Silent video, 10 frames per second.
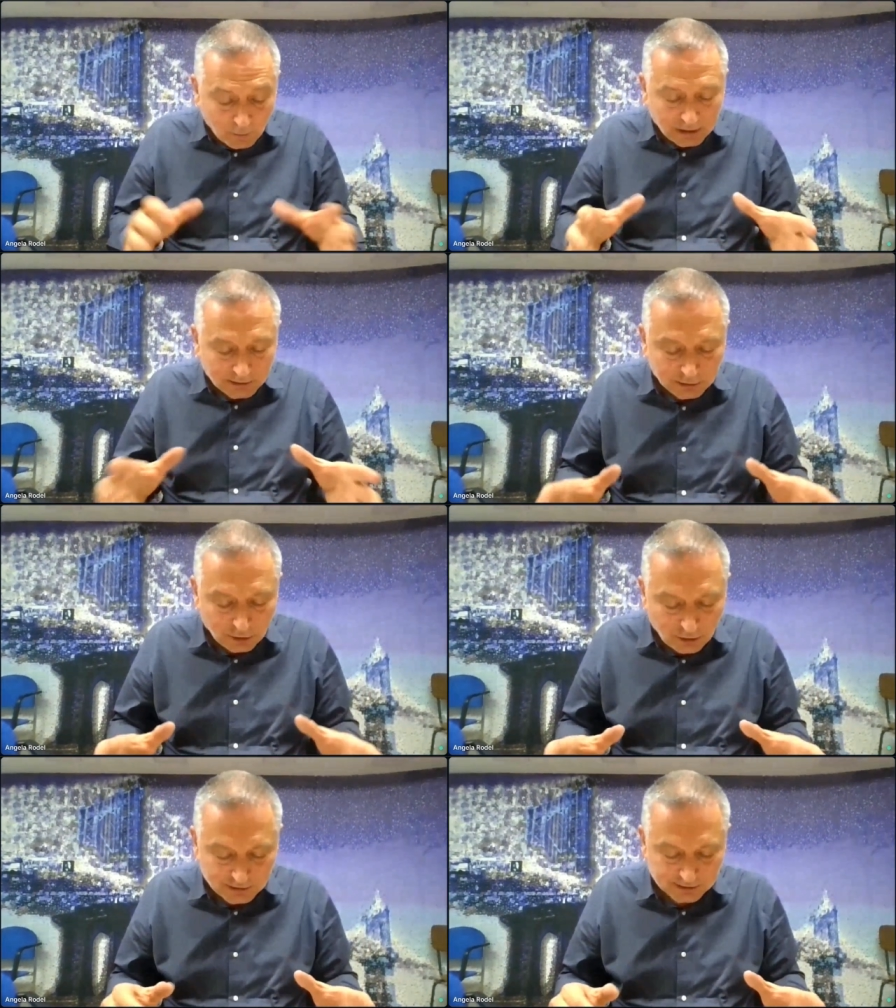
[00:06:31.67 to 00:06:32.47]
We tell
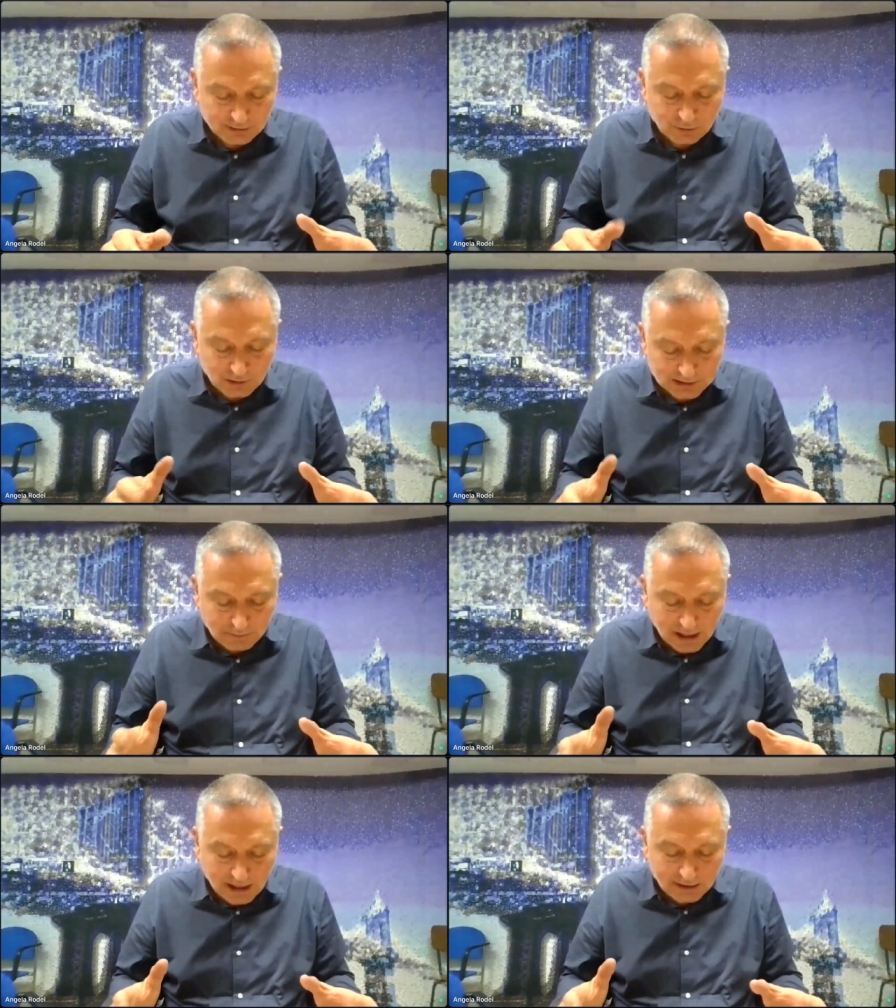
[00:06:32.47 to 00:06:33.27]
stories to
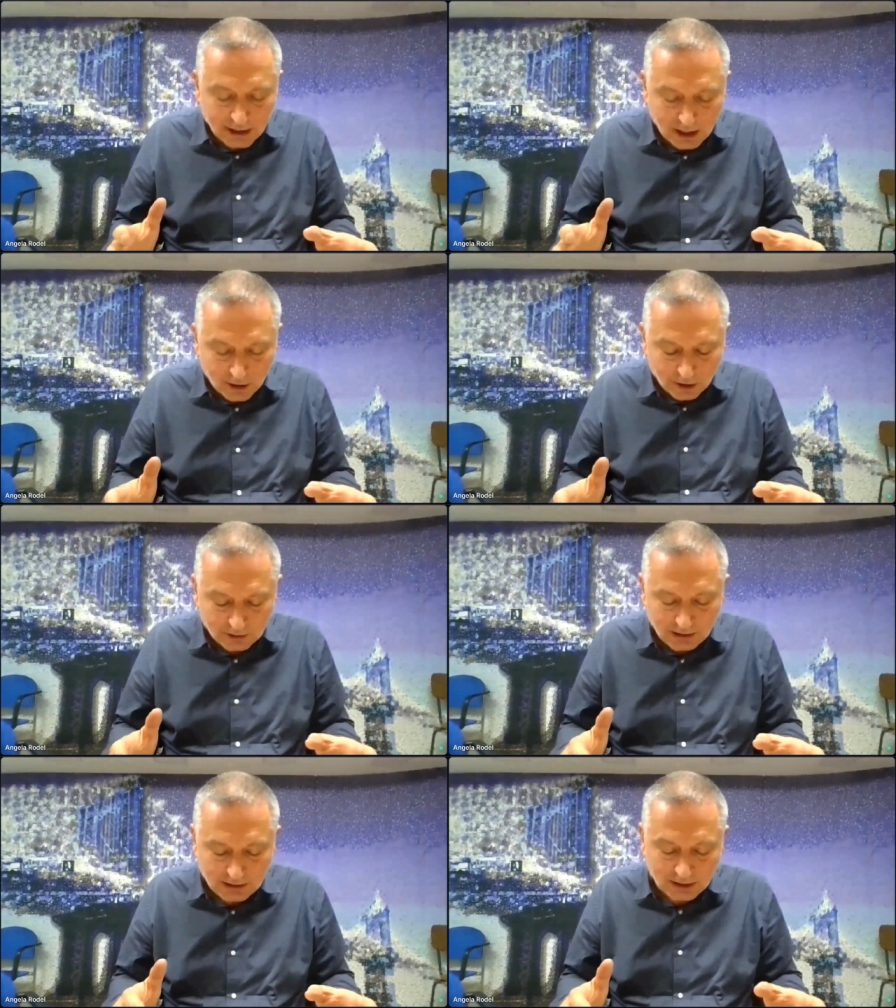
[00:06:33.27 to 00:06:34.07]
explain a
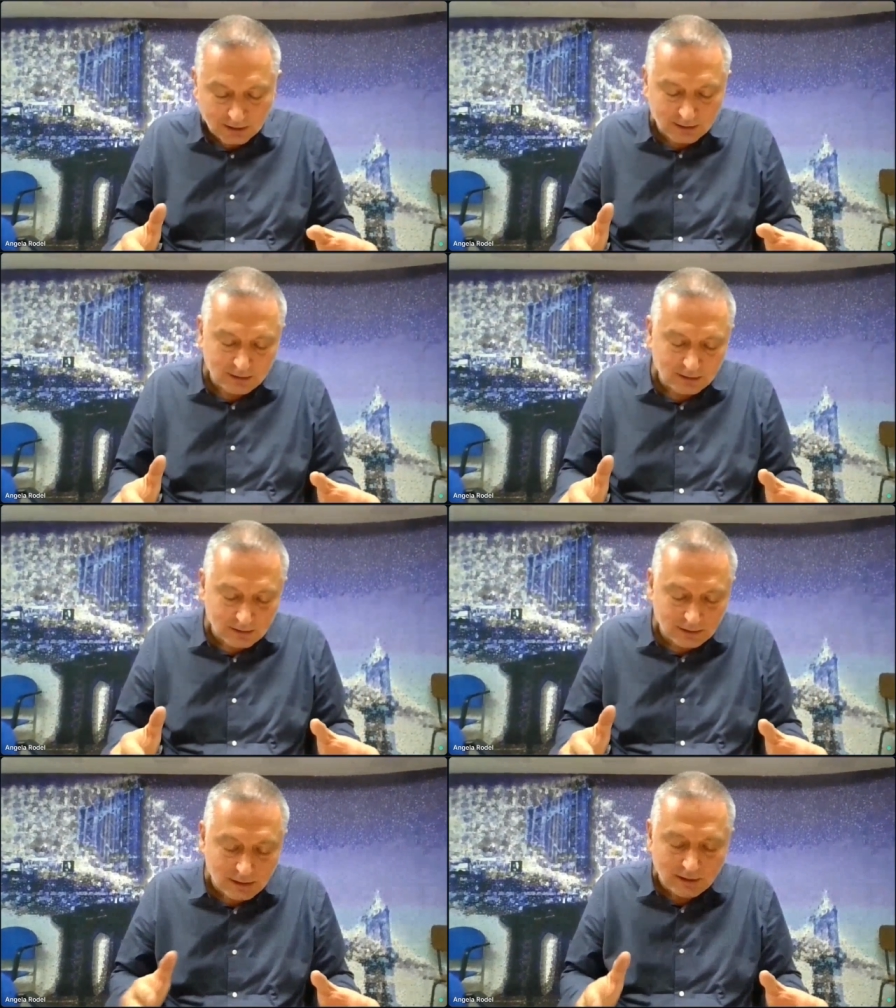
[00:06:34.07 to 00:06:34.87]
chaotic and
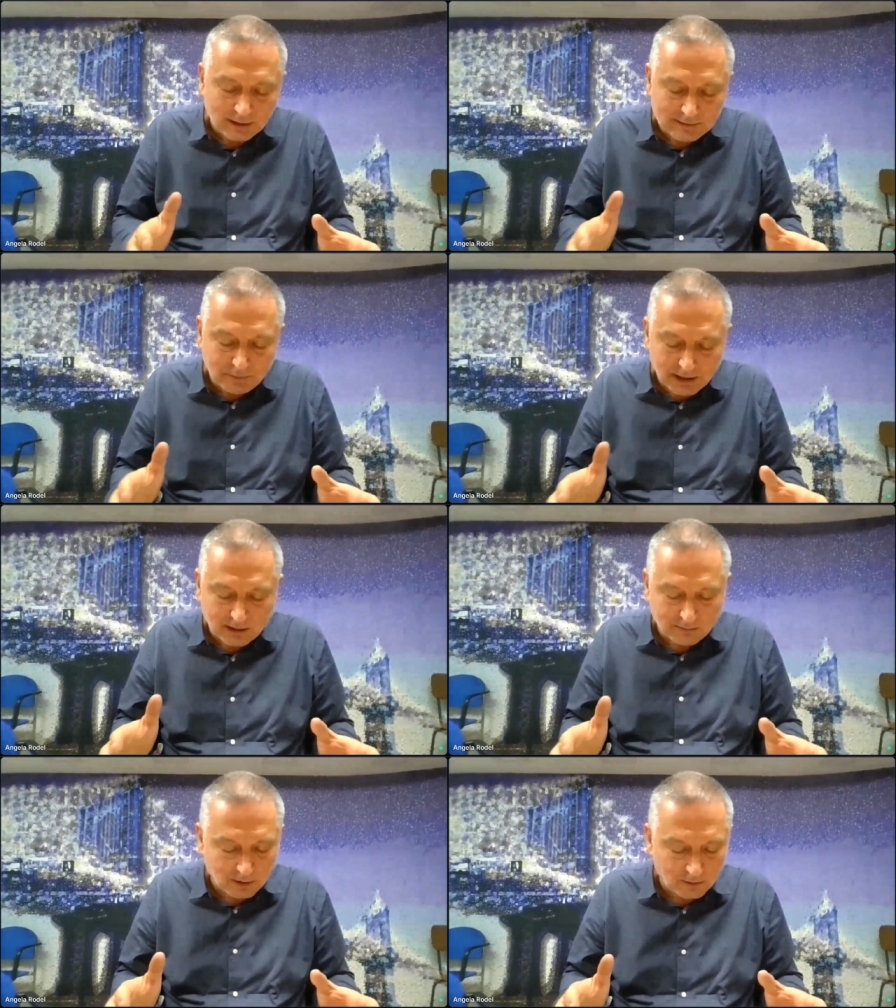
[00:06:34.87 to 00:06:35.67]

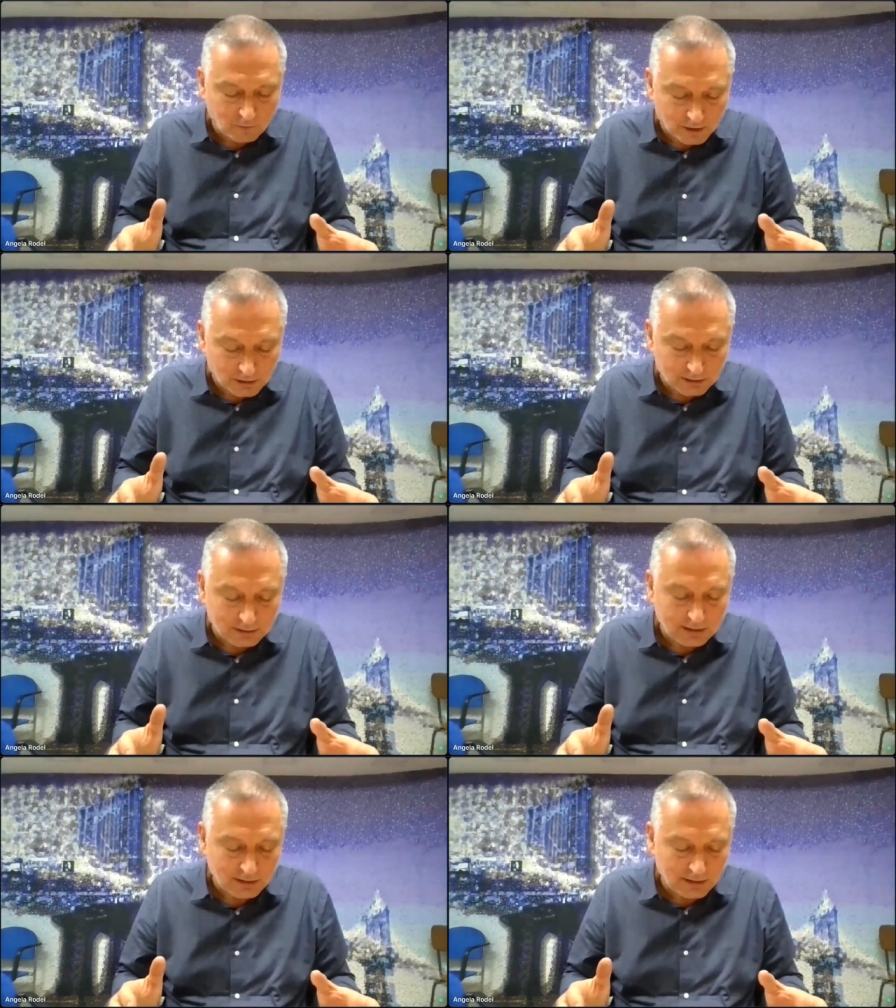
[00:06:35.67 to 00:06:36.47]
inexplicable
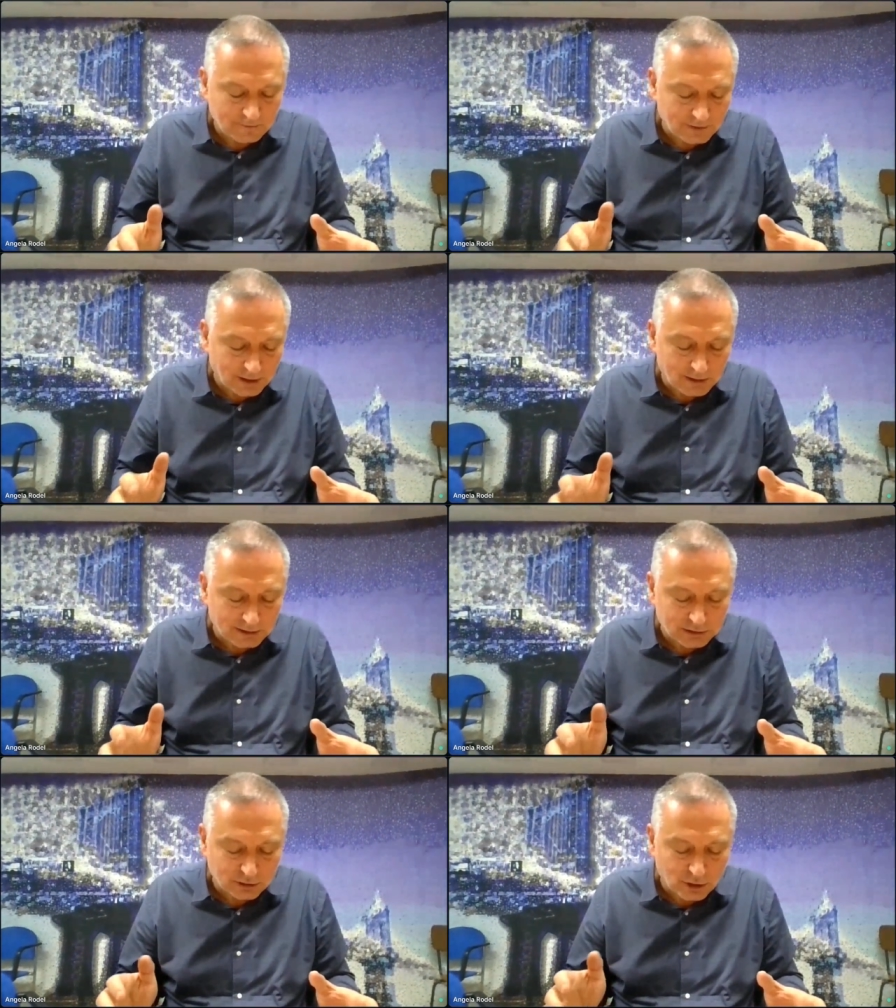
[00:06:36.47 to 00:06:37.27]
world of
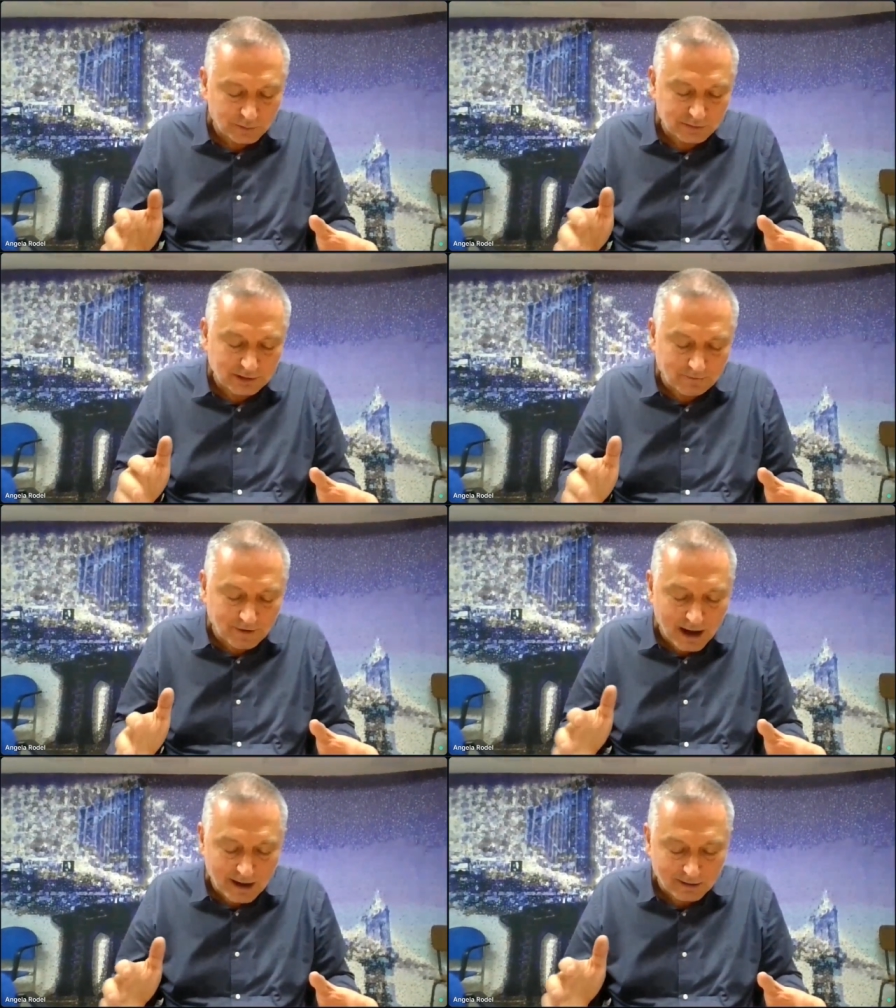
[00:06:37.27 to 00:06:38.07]
thunderstorms,
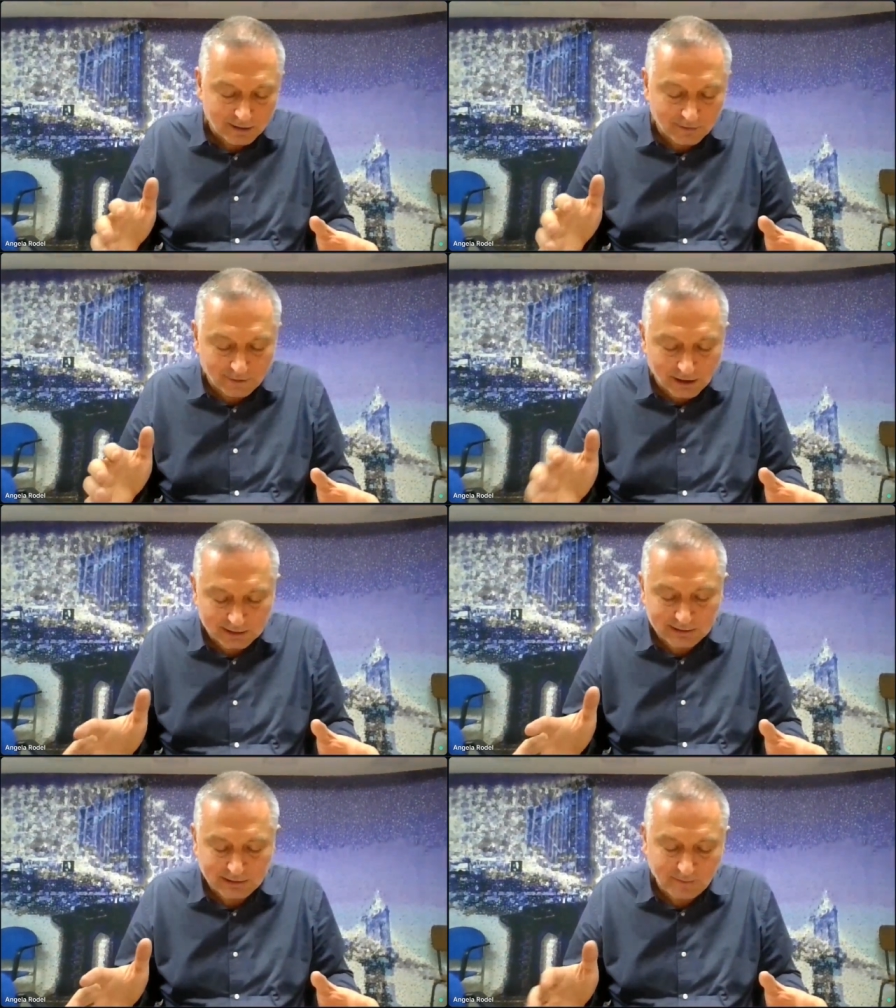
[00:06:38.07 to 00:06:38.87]
fire, and
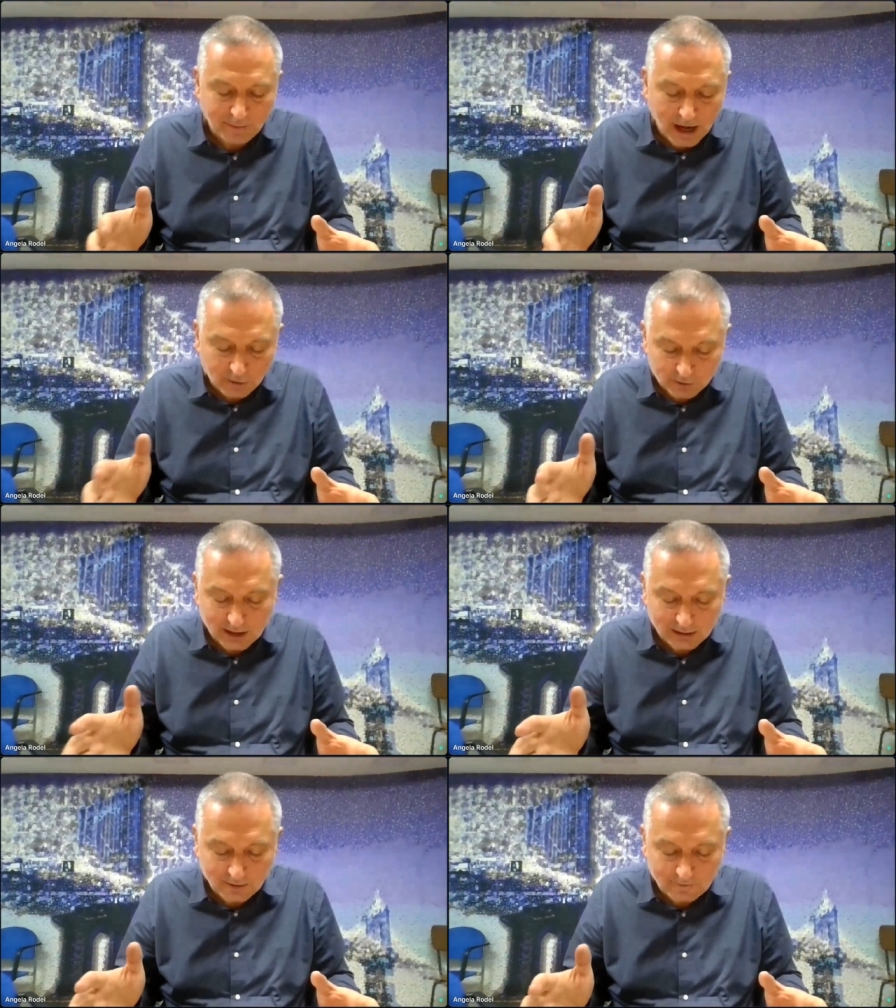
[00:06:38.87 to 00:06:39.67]
floods
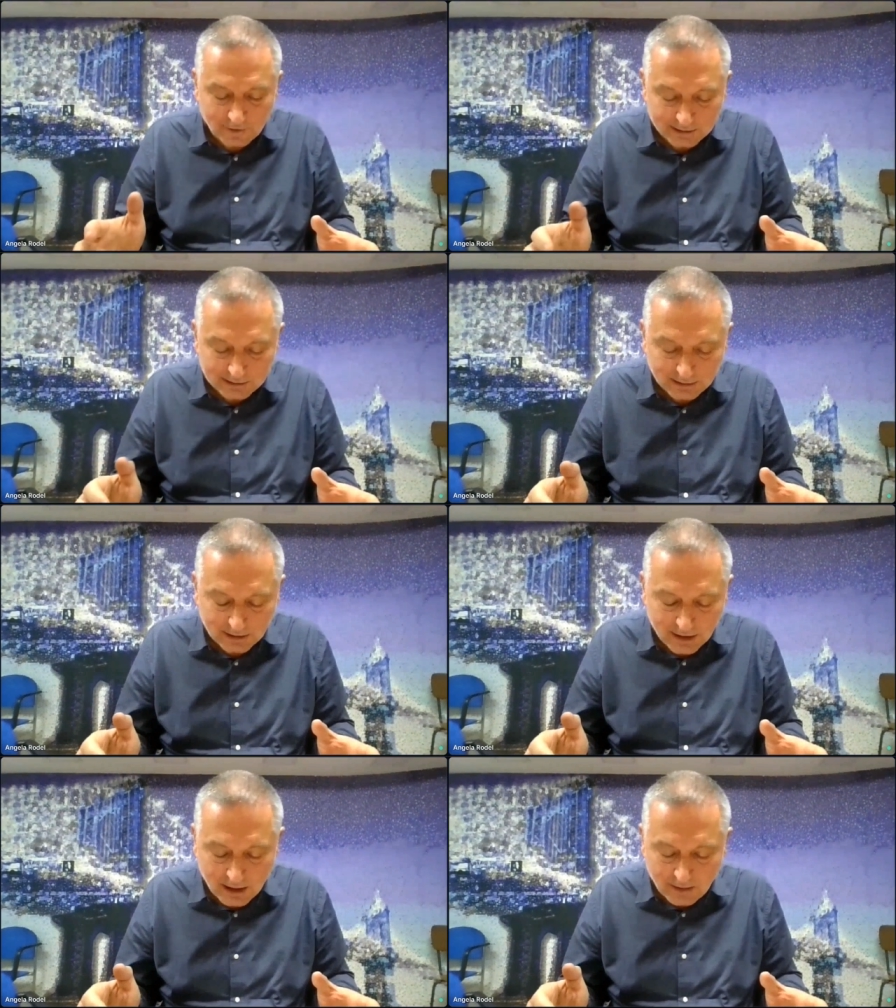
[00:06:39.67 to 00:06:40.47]
outside of
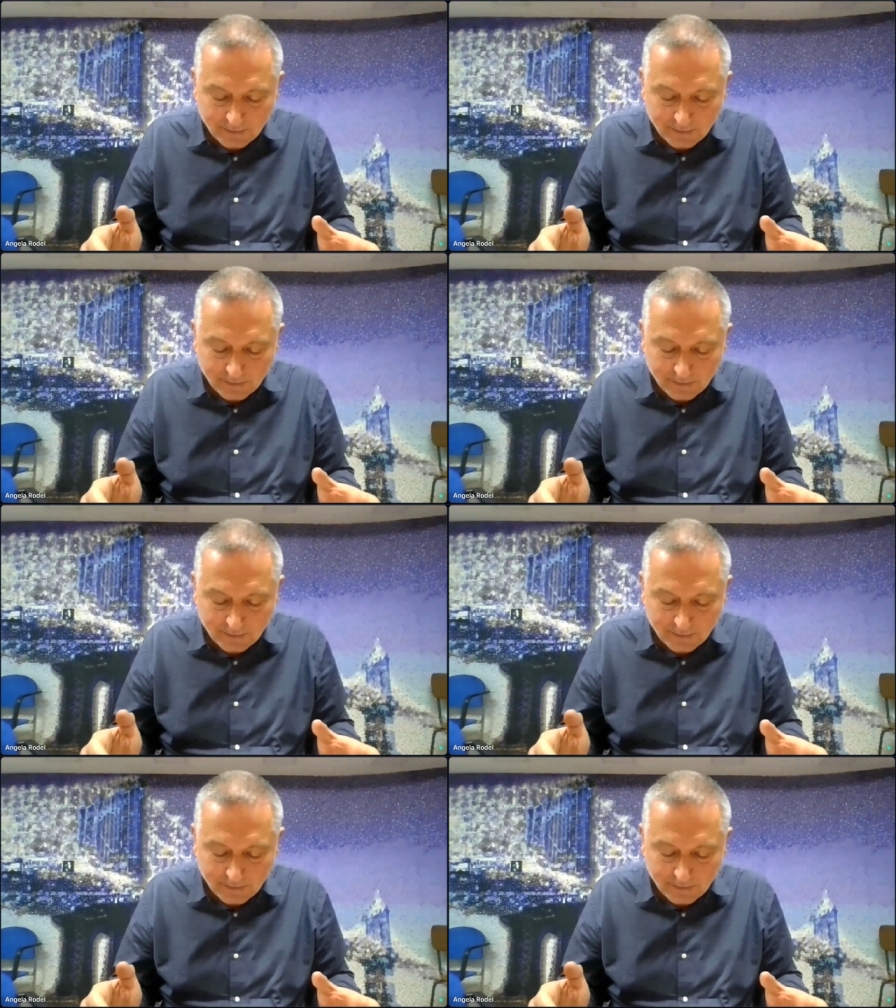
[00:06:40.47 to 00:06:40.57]
us,